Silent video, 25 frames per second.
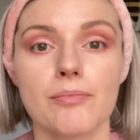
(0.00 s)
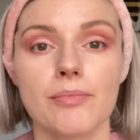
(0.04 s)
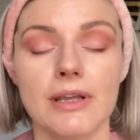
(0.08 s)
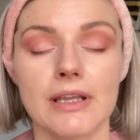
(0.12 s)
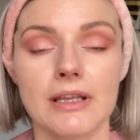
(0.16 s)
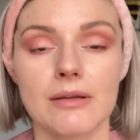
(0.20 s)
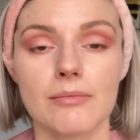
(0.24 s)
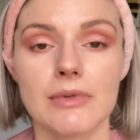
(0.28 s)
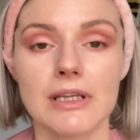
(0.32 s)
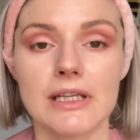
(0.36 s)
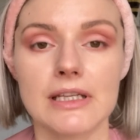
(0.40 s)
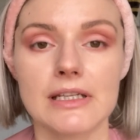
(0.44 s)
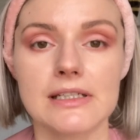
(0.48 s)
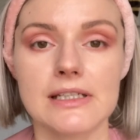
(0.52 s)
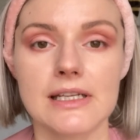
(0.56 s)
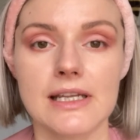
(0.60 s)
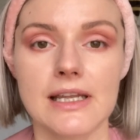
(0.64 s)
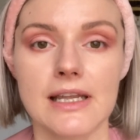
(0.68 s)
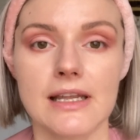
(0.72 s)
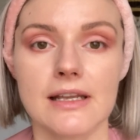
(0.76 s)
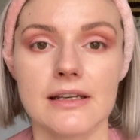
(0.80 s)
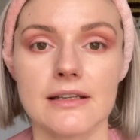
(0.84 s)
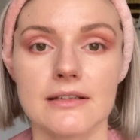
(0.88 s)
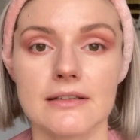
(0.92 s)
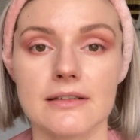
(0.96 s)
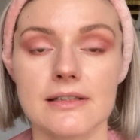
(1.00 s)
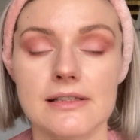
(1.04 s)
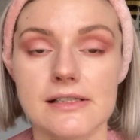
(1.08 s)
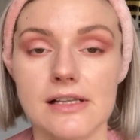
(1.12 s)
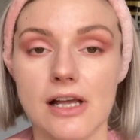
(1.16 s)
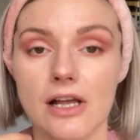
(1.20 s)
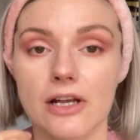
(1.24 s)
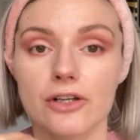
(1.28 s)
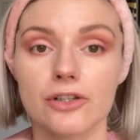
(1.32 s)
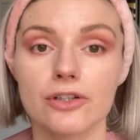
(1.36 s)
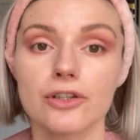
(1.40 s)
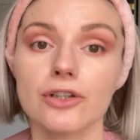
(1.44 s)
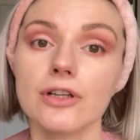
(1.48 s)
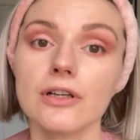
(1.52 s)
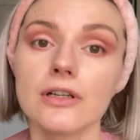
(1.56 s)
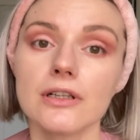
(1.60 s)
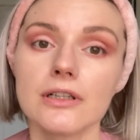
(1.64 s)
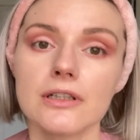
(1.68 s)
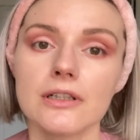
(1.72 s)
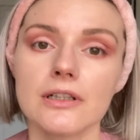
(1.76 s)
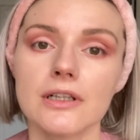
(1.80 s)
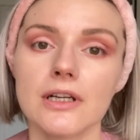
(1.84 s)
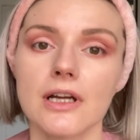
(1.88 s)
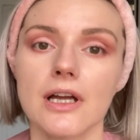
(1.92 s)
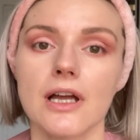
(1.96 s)
pigment and the desired look,
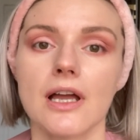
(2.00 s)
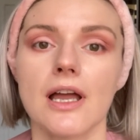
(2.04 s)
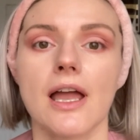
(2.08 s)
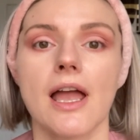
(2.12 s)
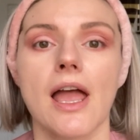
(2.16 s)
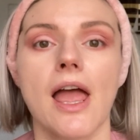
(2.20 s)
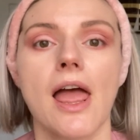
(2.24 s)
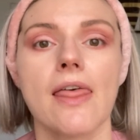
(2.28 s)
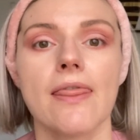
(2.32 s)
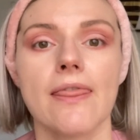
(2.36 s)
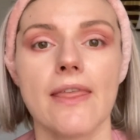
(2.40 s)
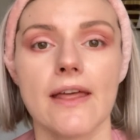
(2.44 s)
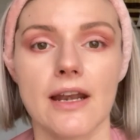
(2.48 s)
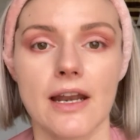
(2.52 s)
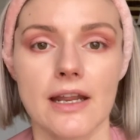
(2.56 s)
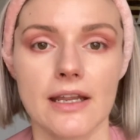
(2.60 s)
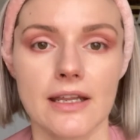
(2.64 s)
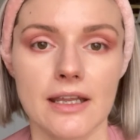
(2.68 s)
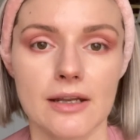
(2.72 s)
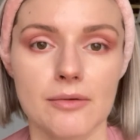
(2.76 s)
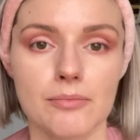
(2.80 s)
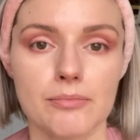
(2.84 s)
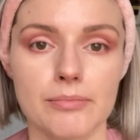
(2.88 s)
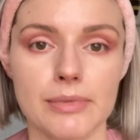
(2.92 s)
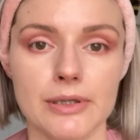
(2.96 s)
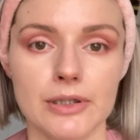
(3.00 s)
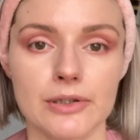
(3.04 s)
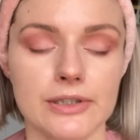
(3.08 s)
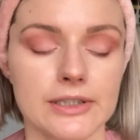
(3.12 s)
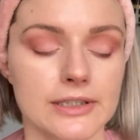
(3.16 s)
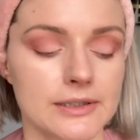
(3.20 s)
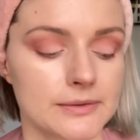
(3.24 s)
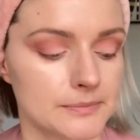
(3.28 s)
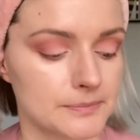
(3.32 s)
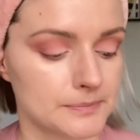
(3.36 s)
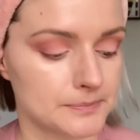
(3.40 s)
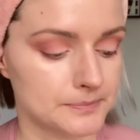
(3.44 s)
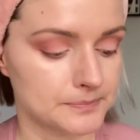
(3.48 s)
and then I can build it.